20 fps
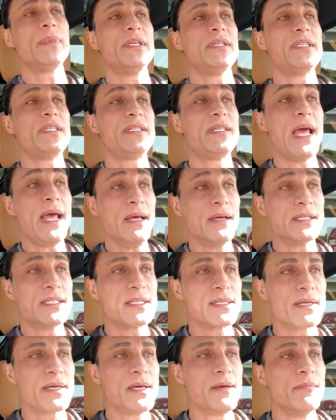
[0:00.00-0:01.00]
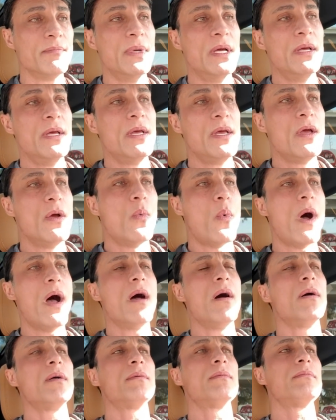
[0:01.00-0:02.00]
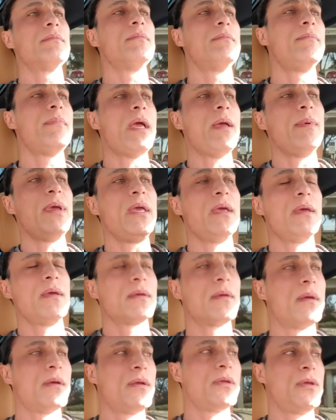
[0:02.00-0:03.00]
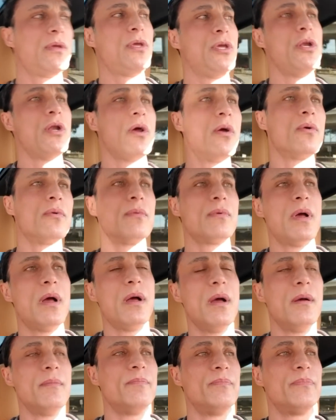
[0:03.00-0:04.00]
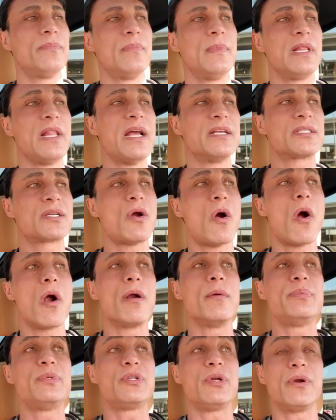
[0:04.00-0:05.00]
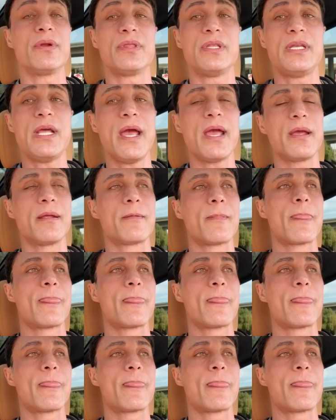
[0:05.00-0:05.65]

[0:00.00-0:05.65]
stay asleep, while maybe, you know, um, less carbs during the day.